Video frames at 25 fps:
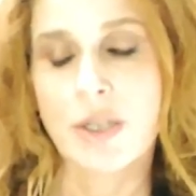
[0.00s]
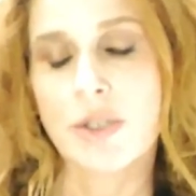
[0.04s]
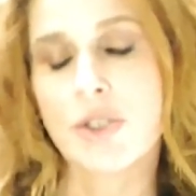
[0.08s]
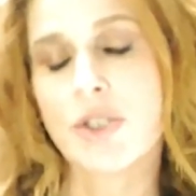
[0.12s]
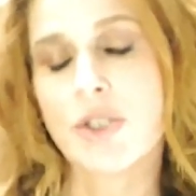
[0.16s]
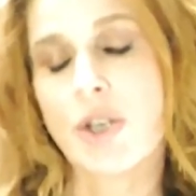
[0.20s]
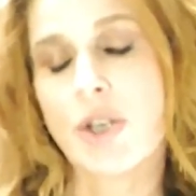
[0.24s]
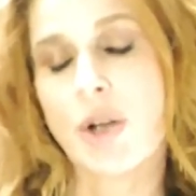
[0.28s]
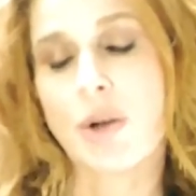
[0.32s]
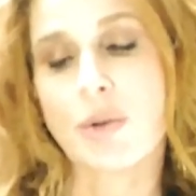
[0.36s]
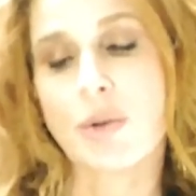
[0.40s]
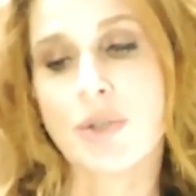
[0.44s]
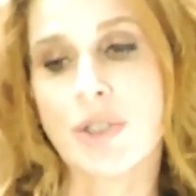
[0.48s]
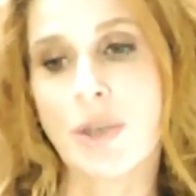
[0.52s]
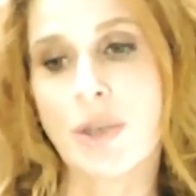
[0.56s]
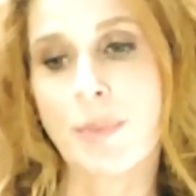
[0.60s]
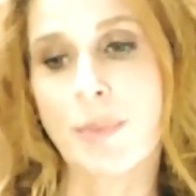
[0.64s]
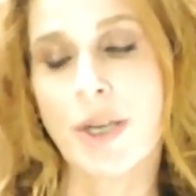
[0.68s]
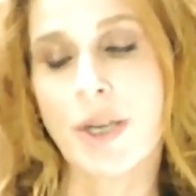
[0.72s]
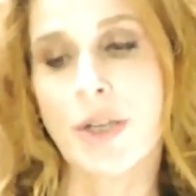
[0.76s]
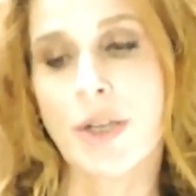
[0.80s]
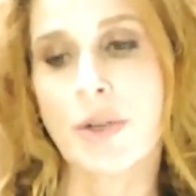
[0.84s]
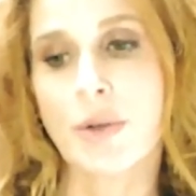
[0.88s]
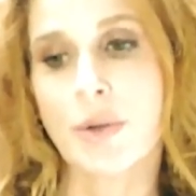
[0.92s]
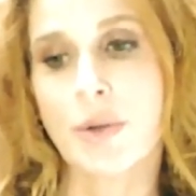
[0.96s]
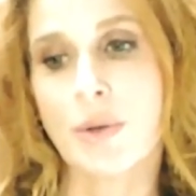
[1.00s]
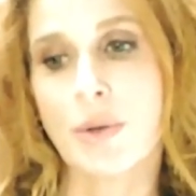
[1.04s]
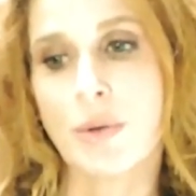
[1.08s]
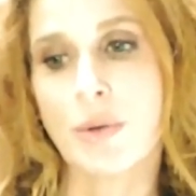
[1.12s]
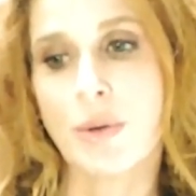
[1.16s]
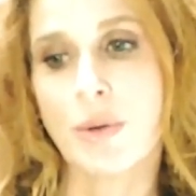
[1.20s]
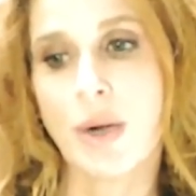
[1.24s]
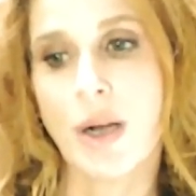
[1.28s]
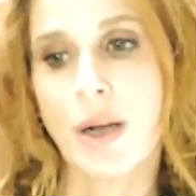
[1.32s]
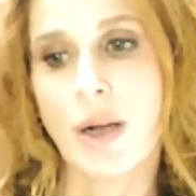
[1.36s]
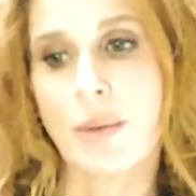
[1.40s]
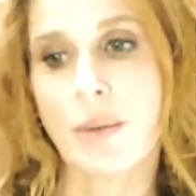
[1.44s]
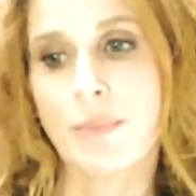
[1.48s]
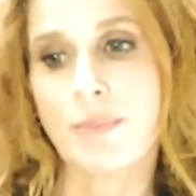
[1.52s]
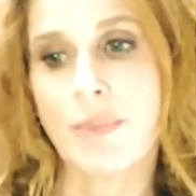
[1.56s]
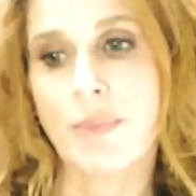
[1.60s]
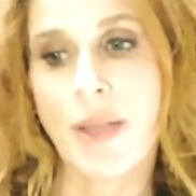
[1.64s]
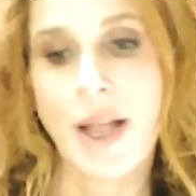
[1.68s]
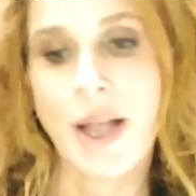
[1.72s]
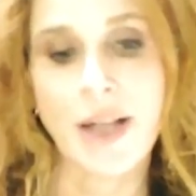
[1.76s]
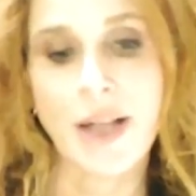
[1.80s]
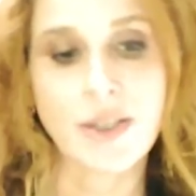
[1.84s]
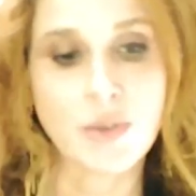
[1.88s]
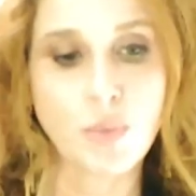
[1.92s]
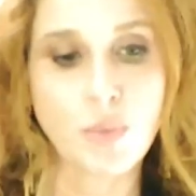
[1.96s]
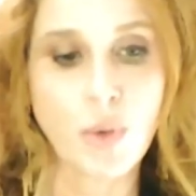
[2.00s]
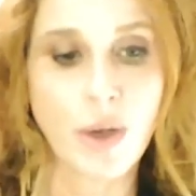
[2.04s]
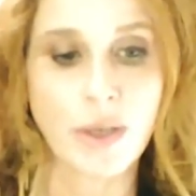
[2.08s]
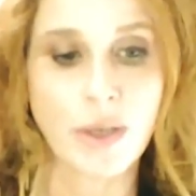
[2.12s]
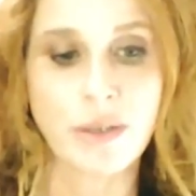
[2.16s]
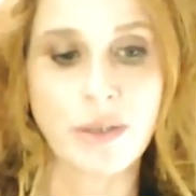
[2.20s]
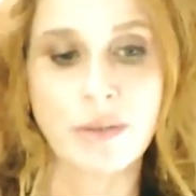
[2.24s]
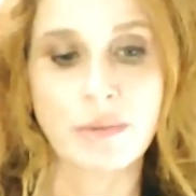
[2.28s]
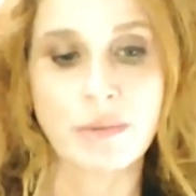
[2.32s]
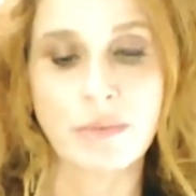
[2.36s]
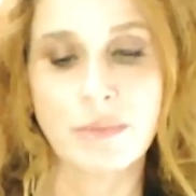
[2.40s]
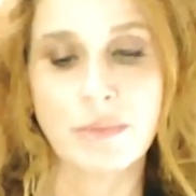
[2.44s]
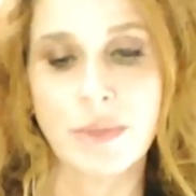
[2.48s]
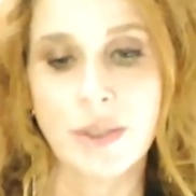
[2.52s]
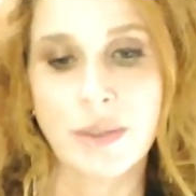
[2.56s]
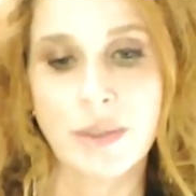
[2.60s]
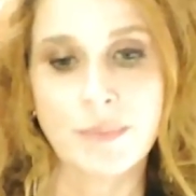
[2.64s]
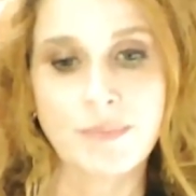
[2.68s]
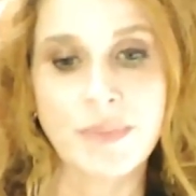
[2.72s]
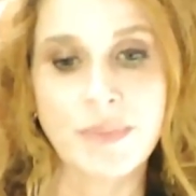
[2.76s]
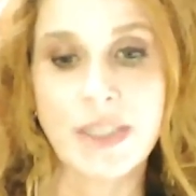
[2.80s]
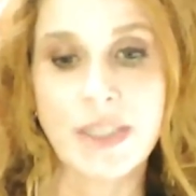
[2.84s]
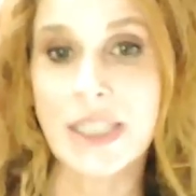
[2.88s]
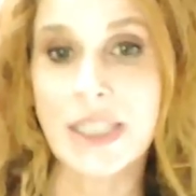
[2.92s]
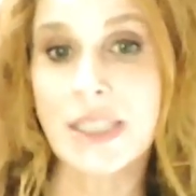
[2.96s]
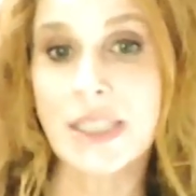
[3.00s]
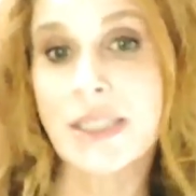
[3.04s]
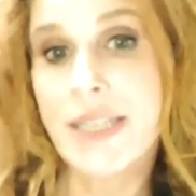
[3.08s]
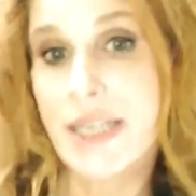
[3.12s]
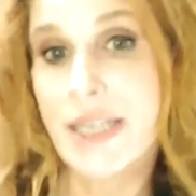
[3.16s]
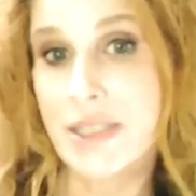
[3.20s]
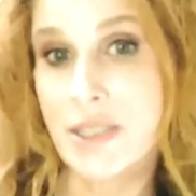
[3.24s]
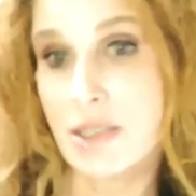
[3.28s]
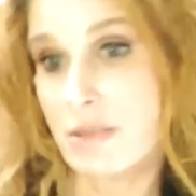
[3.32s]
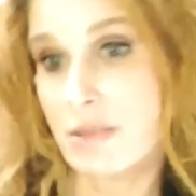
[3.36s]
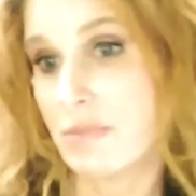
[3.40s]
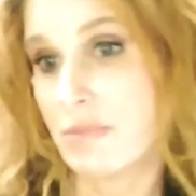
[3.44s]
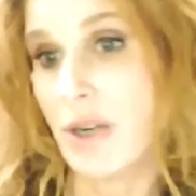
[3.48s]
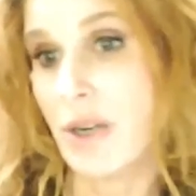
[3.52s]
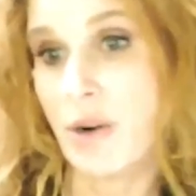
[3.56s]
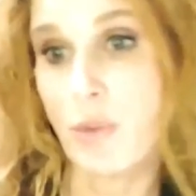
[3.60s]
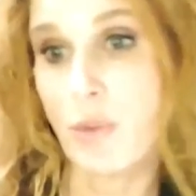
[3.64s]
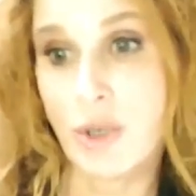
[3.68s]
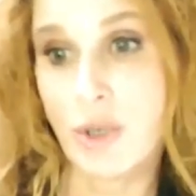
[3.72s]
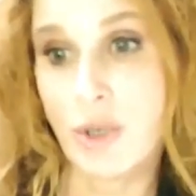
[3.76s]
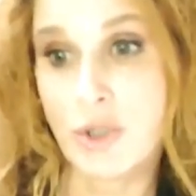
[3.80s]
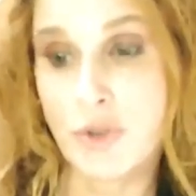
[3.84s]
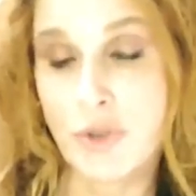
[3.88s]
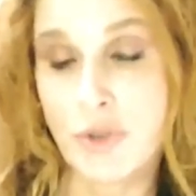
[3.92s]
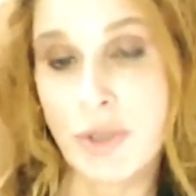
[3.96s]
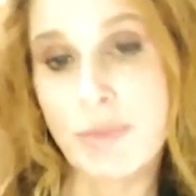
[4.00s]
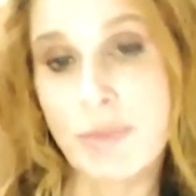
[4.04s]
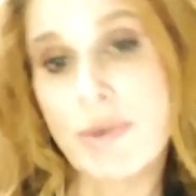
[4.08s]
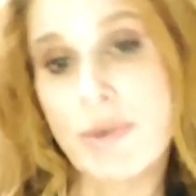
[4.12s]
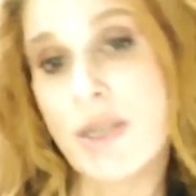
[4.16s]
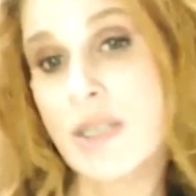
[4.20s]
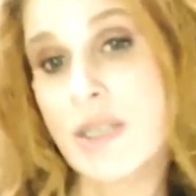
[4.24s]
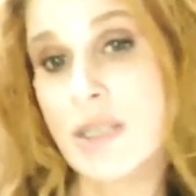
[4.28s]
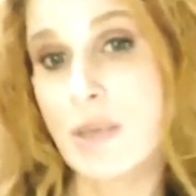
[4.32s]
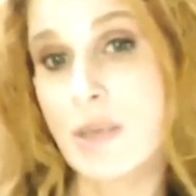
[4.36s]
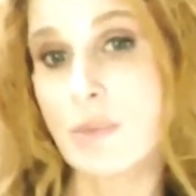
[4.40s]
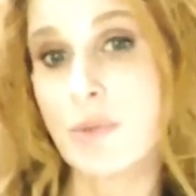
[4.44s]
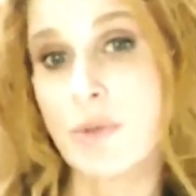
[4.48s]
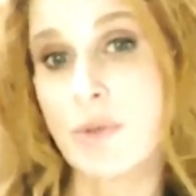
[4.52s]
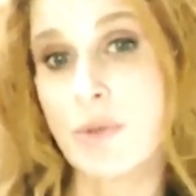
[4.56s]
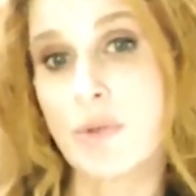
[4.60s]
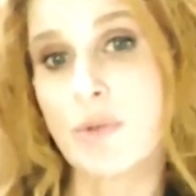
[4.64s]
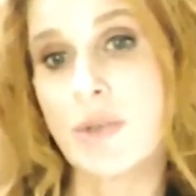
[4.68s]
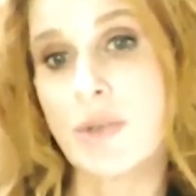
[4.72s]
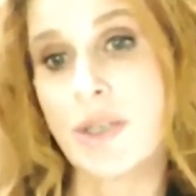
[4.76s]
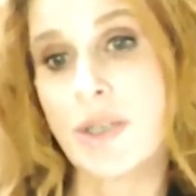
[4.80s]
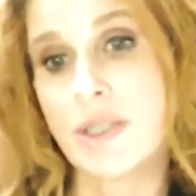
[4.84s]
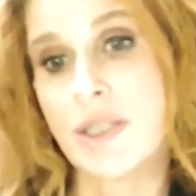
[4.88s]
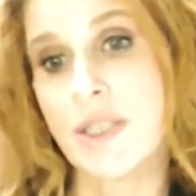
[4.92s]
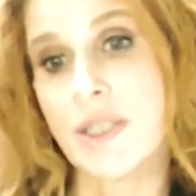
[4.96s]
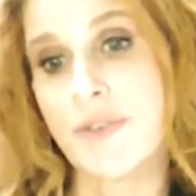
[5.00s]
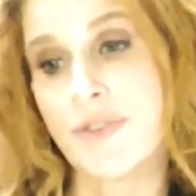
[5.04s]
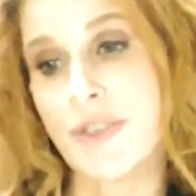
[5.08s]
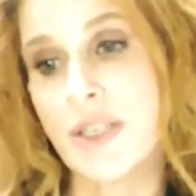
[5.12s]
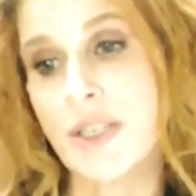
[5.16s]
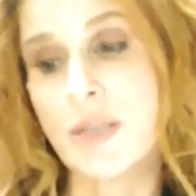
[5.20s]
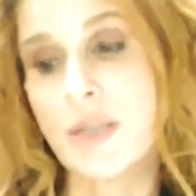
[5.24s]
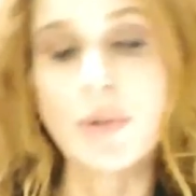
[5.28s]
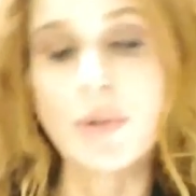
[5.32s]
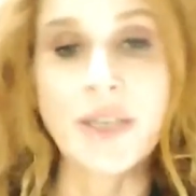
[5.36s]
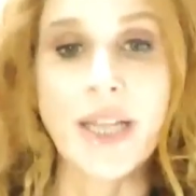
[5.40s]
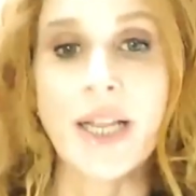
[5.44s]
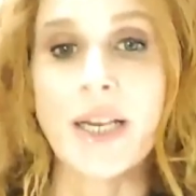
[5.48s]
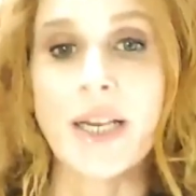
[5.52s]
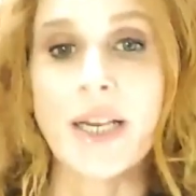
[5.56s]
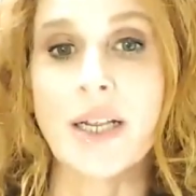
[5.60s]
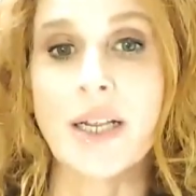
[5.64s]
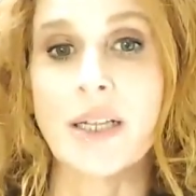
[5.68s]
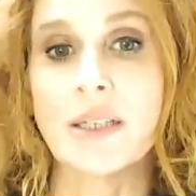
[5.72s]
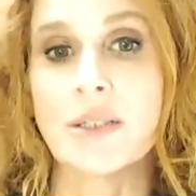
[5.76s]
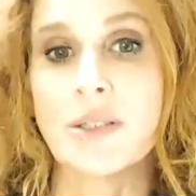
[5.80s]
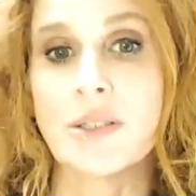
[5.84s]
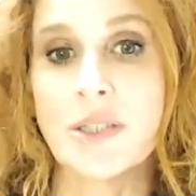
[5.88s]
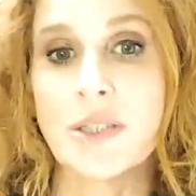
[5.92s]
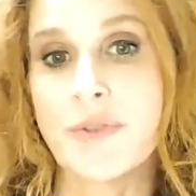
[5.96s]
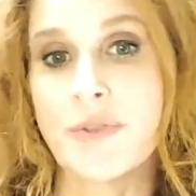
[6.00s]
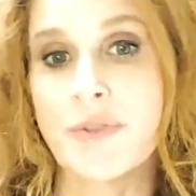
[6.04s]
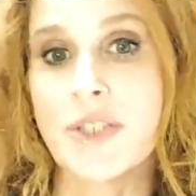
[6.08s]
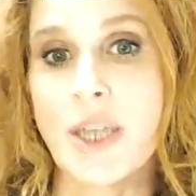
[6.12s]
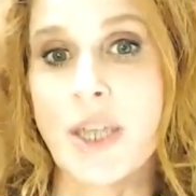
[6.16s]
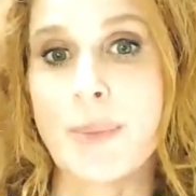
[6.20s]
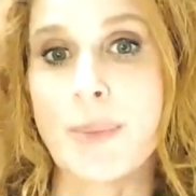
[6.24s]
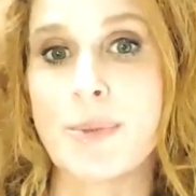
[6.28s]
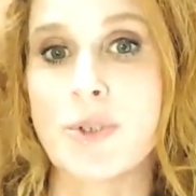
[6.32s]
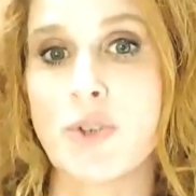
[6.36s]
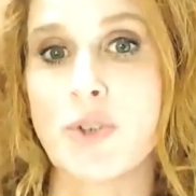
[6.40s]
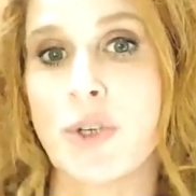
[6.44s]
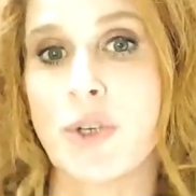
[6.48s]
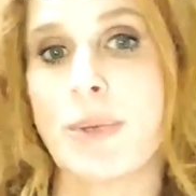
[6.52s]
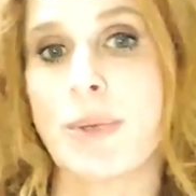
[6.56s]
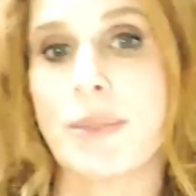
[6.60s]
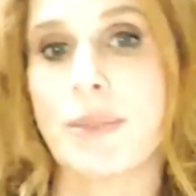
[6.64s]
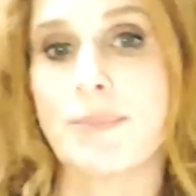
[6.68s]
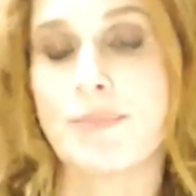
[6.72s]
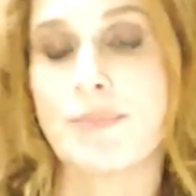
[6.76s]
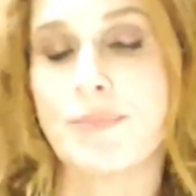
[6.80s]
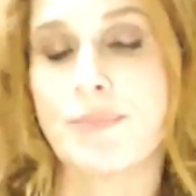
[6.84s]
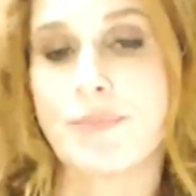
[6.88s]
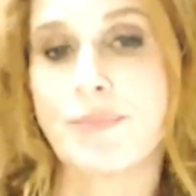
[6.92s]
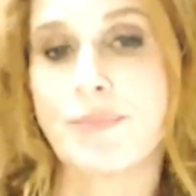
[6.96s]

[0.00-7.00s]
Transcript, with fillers: So somebody who um, has one knee gets you know one treatment, and someone who has a different knee will get a different type of treatment.